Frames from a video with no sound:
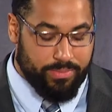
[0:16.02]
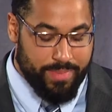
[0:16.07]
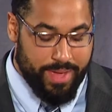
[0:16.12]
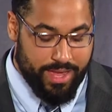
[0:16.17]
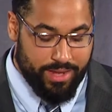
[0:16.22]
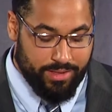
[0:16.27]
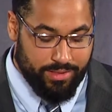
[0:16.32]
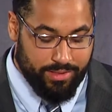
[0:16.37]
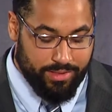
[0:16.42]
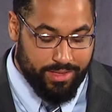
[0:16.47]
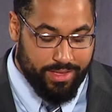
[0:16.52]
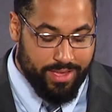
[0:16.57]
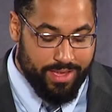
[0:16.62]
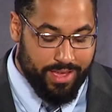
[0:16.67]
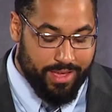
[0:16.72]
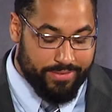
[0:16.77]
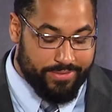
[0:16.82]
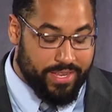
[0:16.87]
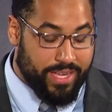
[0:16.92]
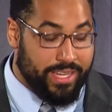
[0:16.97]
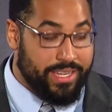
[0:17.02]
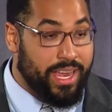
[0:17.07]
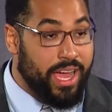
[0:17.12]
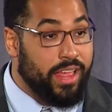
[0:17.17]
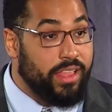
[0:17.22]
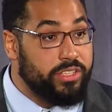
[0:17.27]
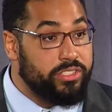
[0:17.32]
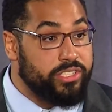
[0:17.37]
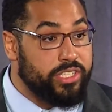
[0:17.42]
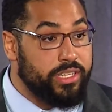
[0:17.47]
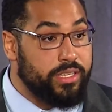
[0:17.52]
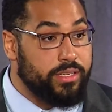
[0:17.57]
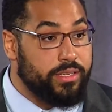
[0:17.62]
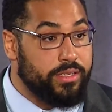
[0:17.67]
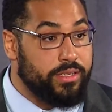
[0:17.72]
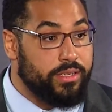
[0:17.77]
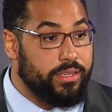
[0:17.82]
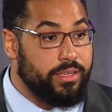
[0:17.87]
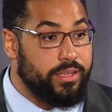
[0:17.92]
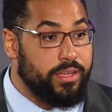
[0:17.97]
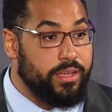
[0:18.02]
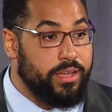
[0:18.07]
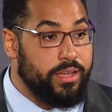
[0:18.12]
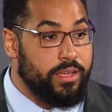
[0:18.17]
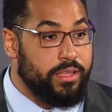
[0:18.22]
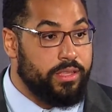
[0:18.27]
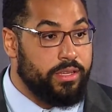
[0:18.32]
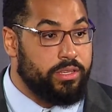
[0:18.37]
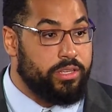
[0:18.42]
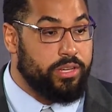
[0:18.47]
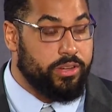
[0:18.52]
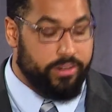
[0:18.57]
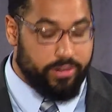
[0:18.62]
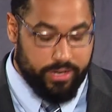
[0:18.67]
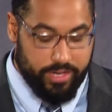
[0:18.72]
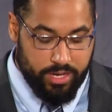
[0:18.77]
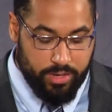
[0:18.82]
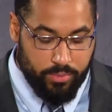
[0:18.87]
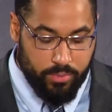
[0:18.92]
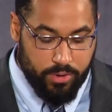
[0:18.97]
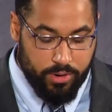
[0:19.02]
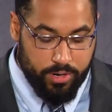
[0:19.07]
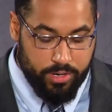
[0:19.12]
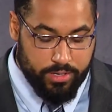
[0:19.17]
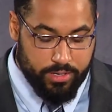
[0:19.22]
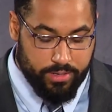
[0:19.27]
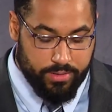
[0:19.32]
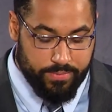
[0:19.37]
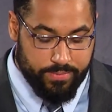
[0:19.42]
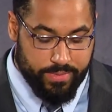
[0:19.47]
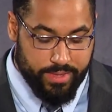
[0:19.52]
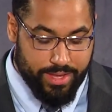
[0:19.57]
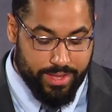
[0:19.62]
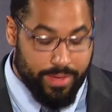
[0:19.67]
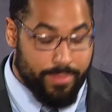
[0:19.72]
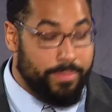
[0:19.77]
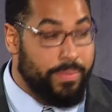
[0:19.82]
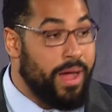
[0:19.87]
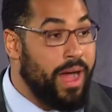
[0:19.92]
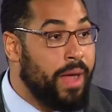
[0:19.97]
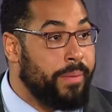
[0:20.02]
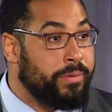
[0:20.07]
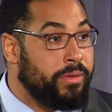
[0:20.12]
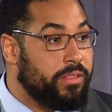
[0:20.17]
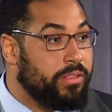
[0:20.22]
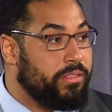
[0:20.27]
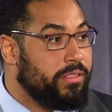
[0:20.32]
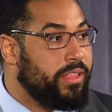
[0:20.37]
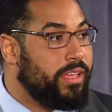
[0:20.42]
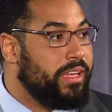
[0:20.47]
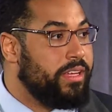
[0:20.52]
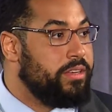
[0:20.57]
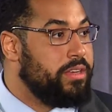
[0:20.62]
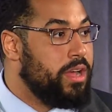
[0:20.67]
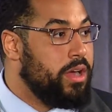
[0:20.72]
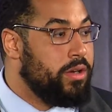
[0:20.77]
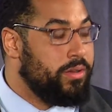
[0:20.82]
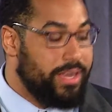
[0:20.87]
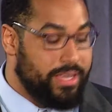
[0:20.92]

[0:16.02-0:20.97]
Medal of Technology, the Turing Award, popularly known